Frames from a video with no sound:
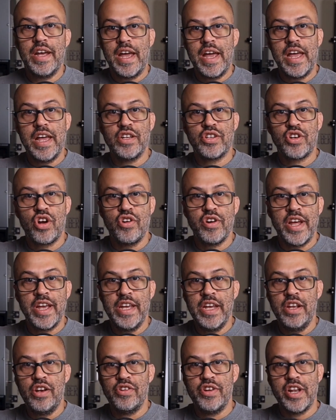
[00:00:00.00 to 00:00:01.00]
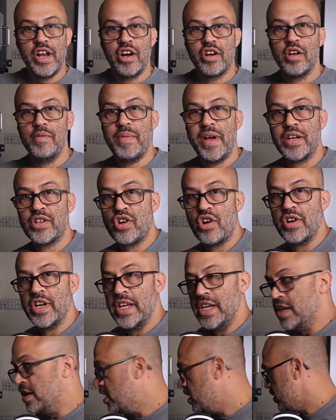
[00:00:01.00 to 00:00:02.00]
and start that heater, then I'll come back and start the
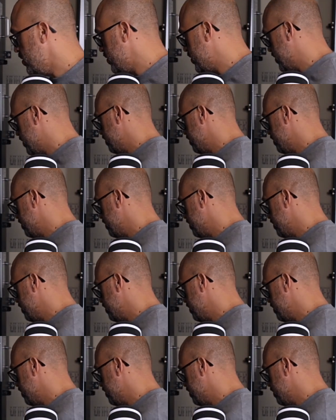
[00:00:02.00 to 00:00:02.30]
heat guns.